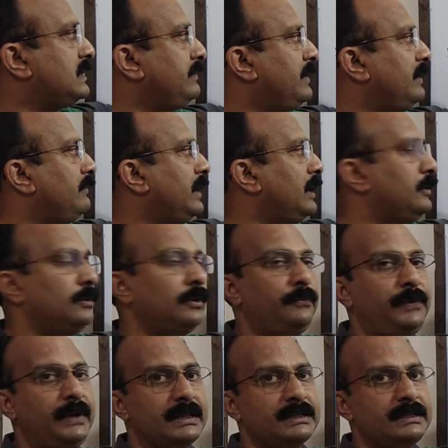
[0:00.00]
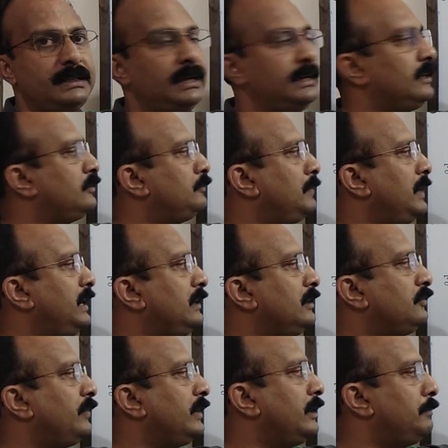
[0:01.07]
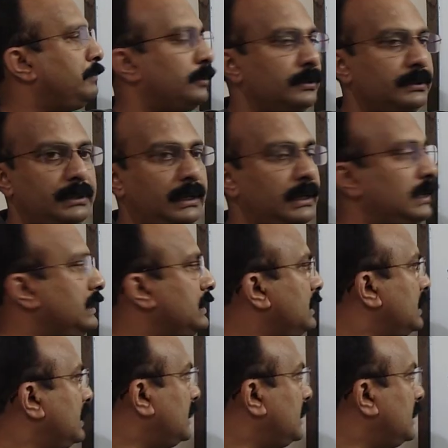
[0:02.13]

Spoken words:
given value of x, that is minus 1 upon 3,